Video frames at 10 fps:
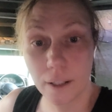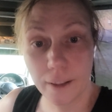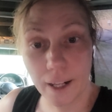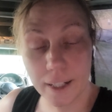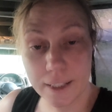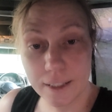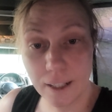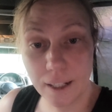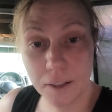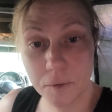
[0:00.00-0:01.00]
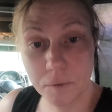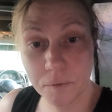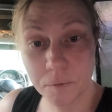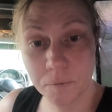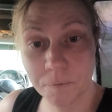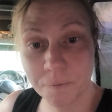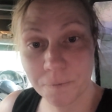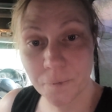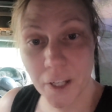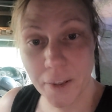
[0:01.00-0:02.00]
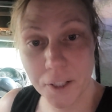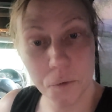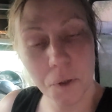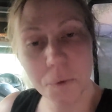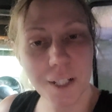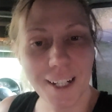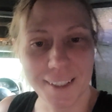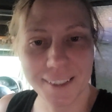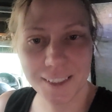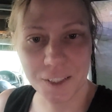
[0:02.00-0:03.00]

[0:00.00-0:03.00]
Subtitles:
that is that's where we're at.